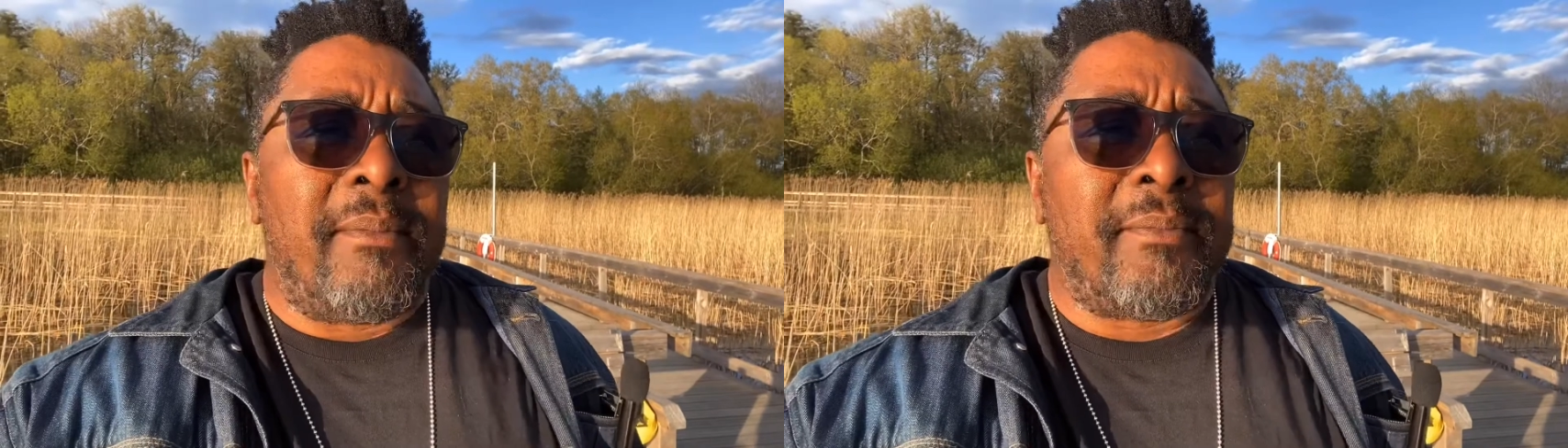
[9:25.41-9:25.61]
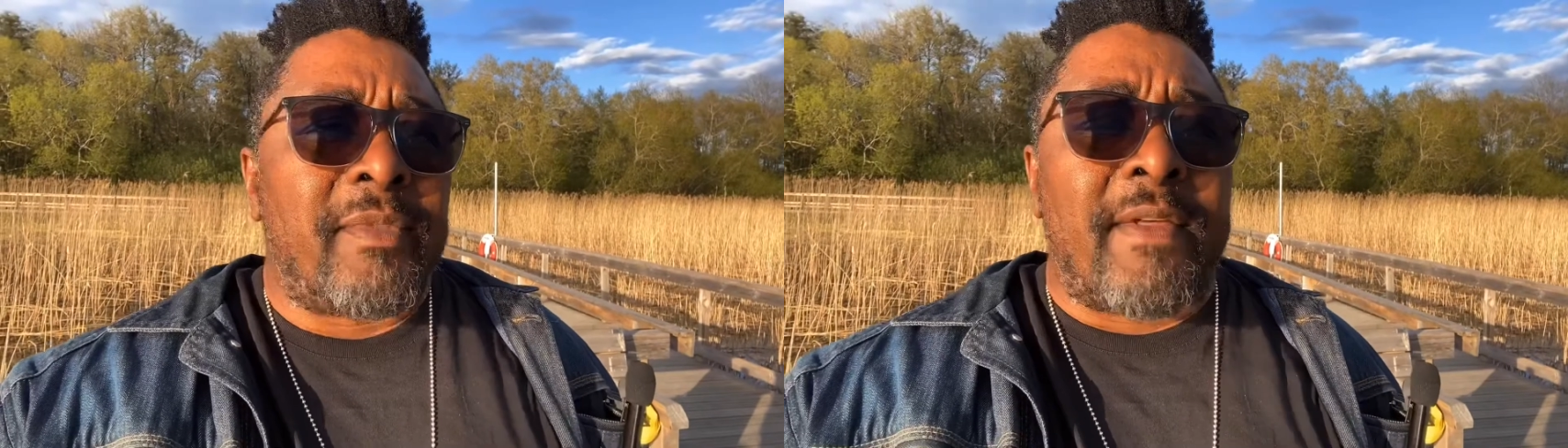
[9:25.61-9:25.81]

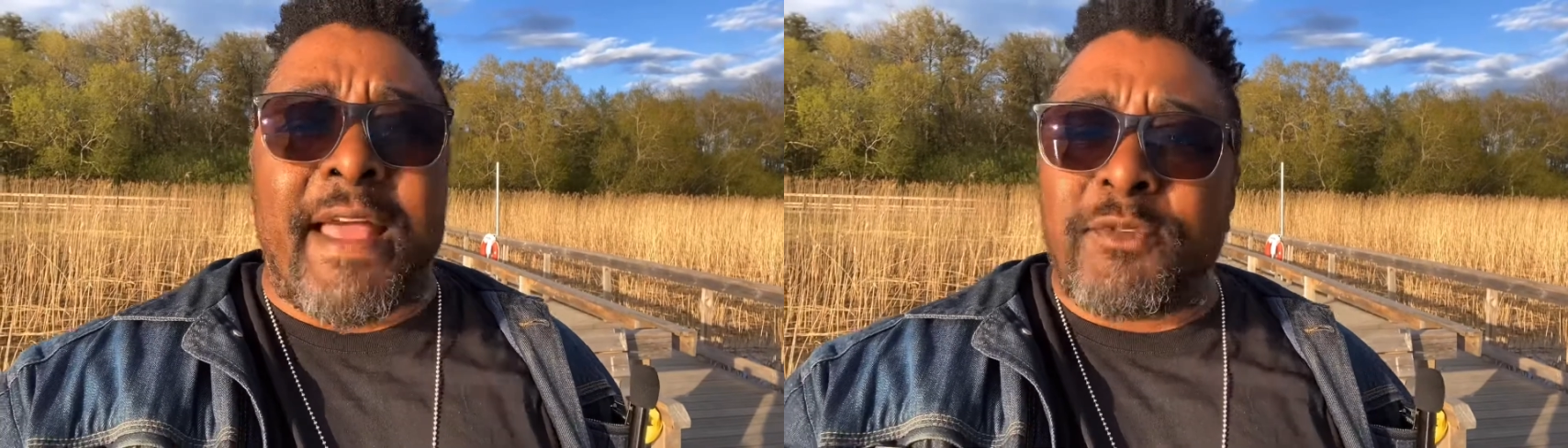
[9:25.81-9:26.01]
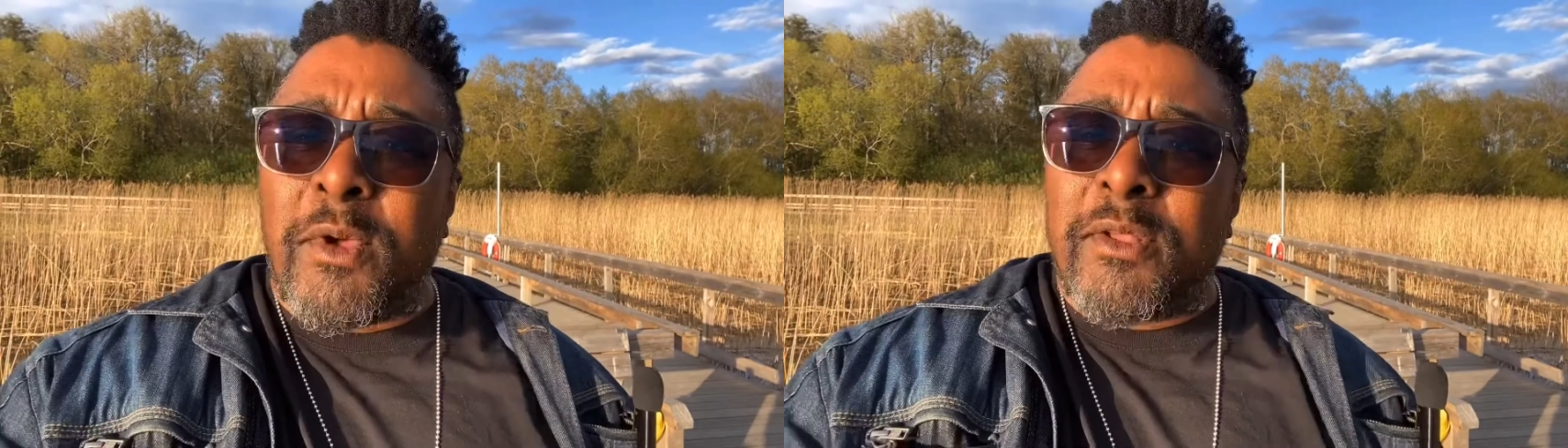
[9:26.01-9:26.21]
and that's
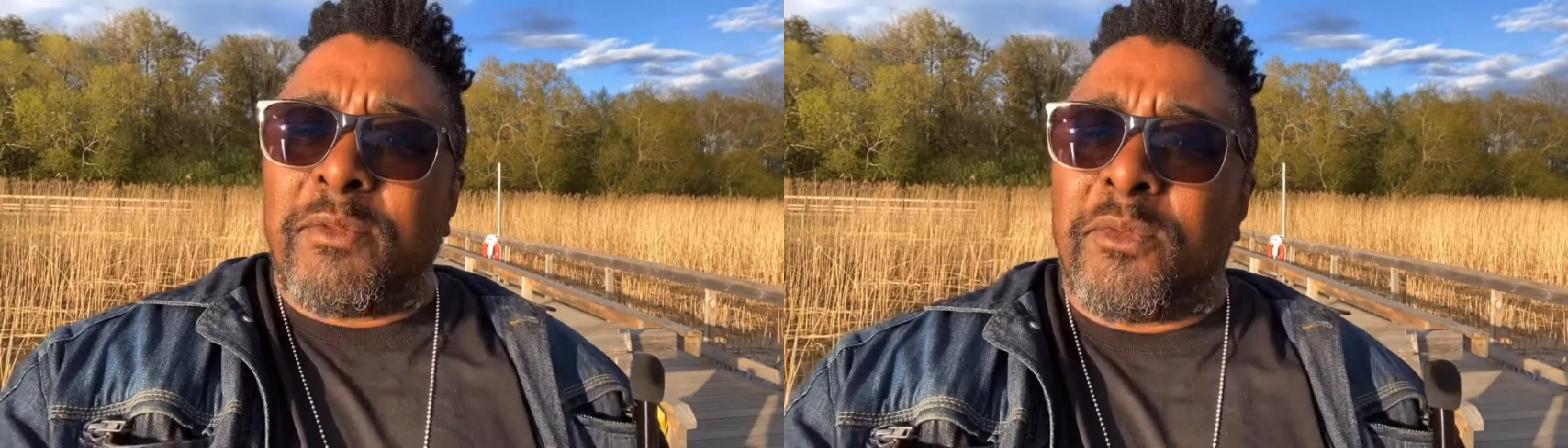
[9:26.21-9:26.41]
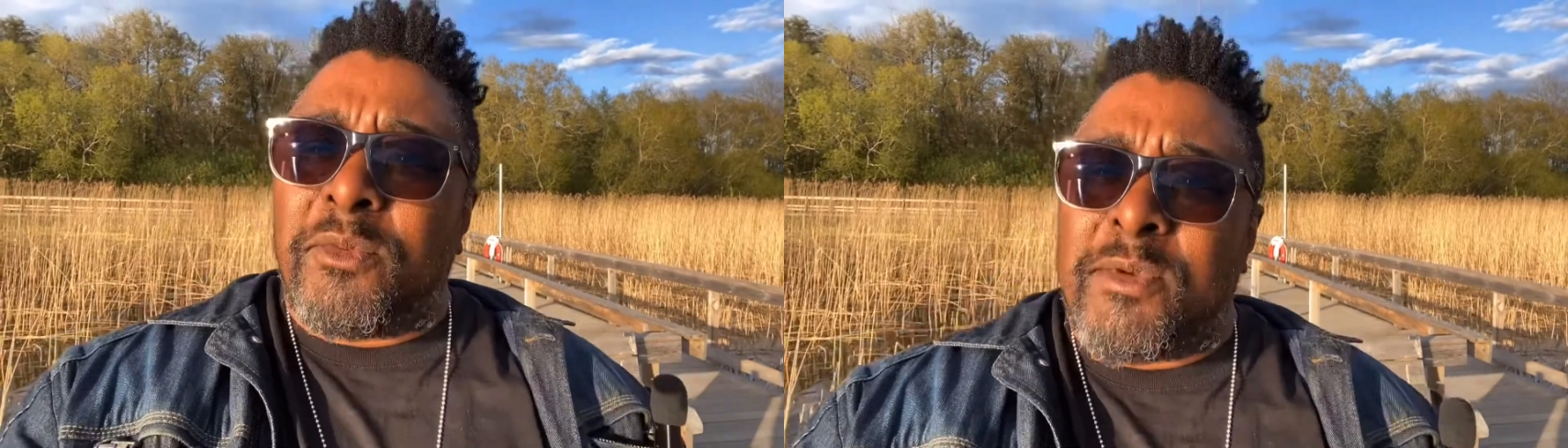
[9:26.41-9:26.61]
one of
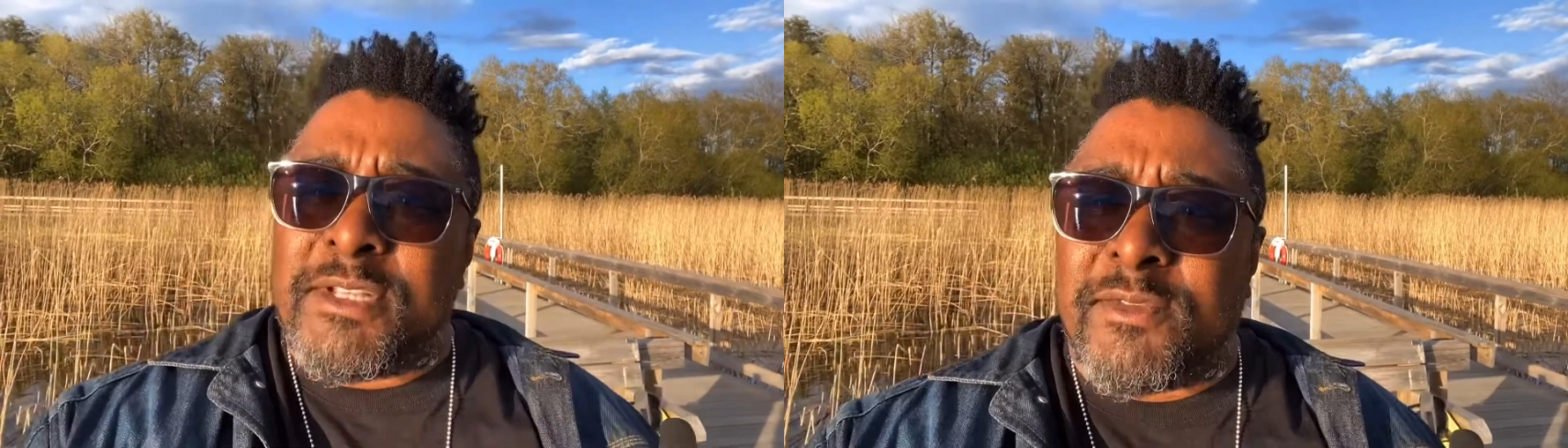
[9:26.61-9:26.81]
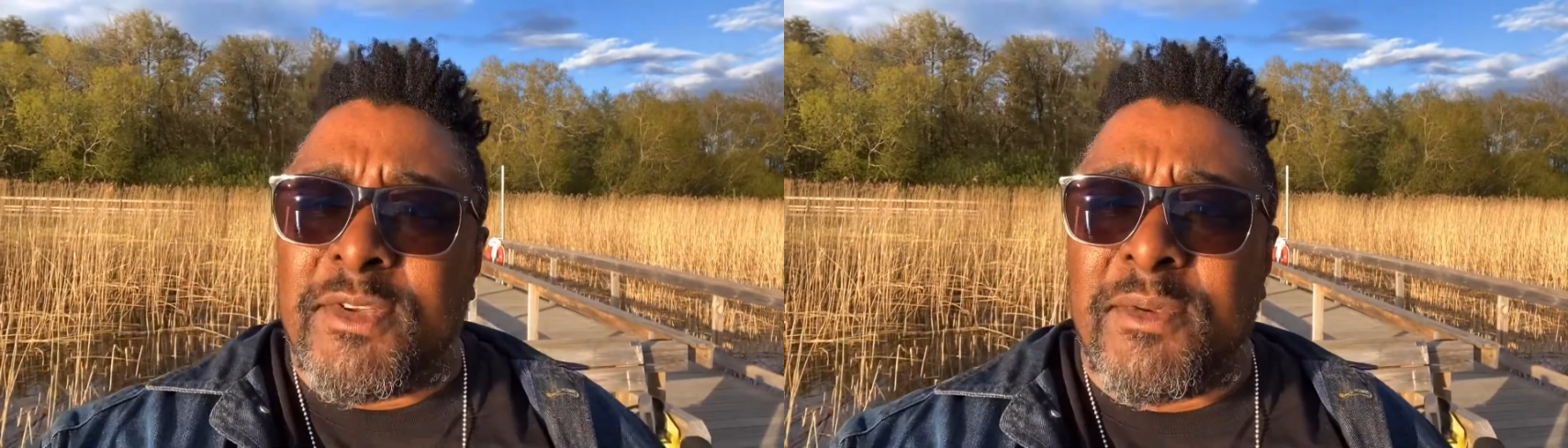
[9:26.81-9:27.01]
the reasons
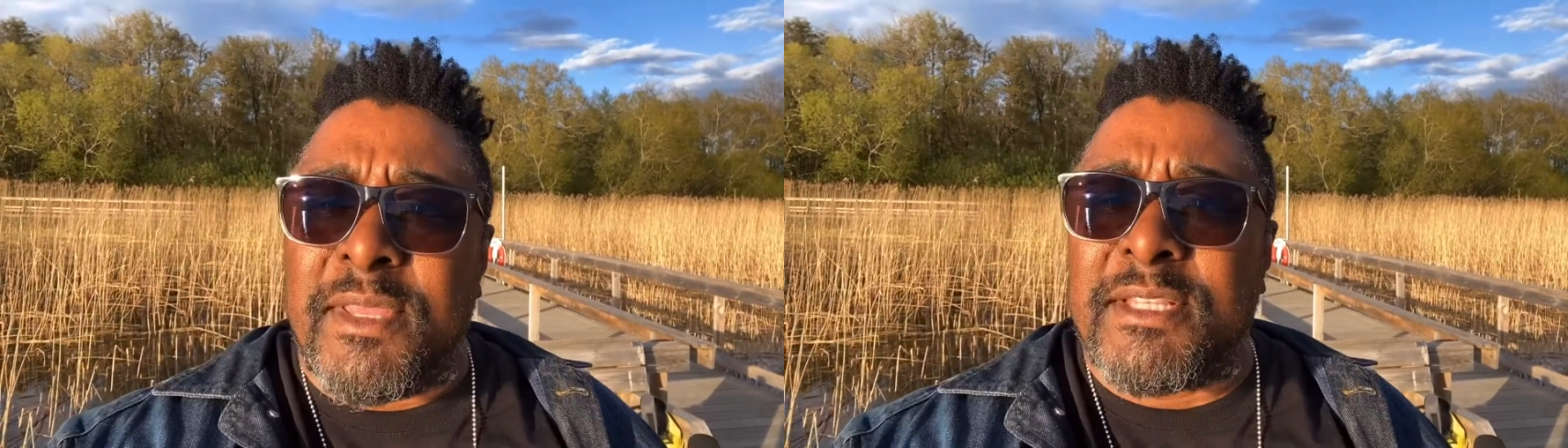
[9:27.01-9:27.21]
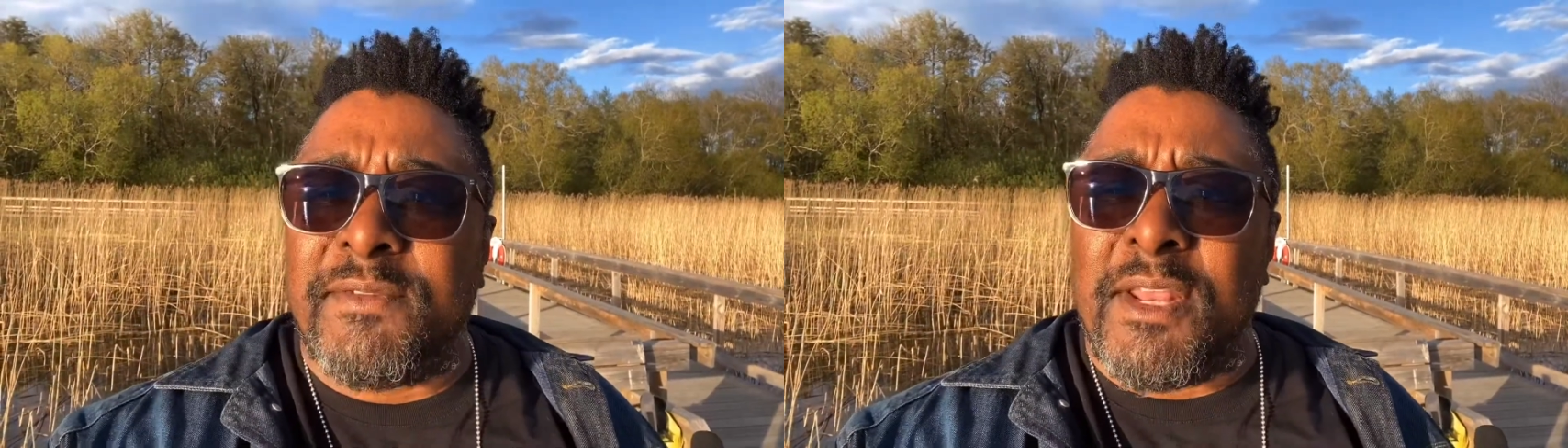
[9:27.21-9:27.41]
for doing this
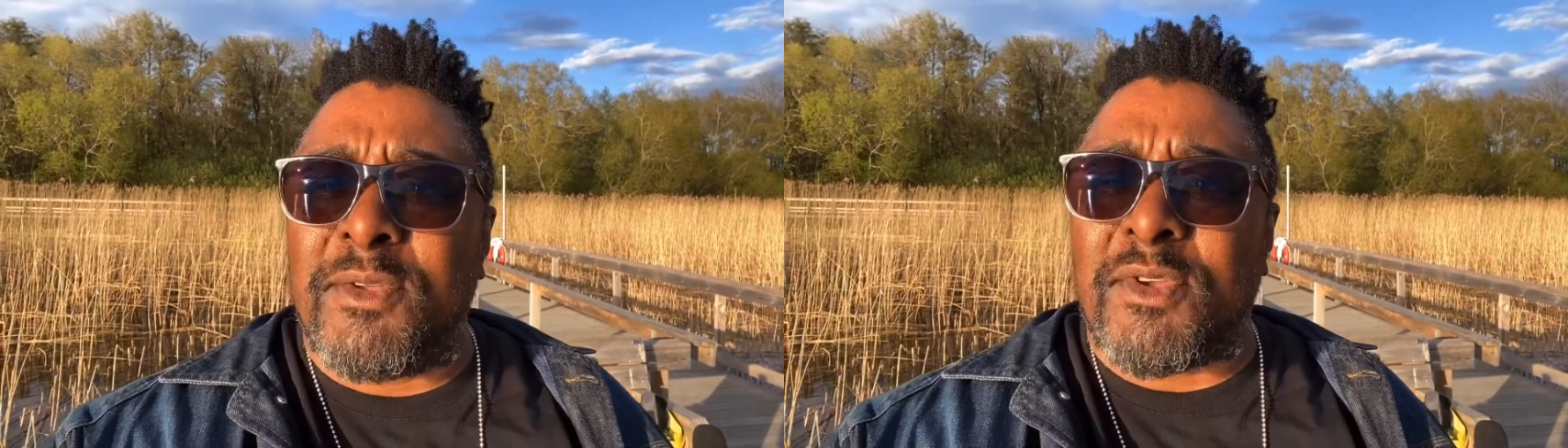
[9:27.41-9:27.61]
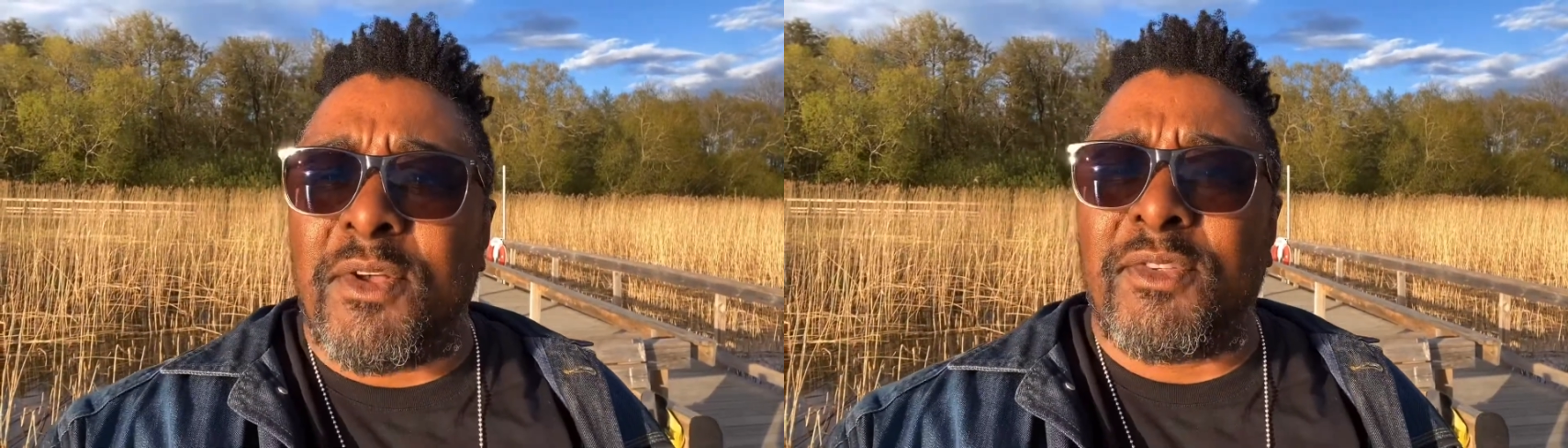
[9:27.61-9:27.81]
videos also,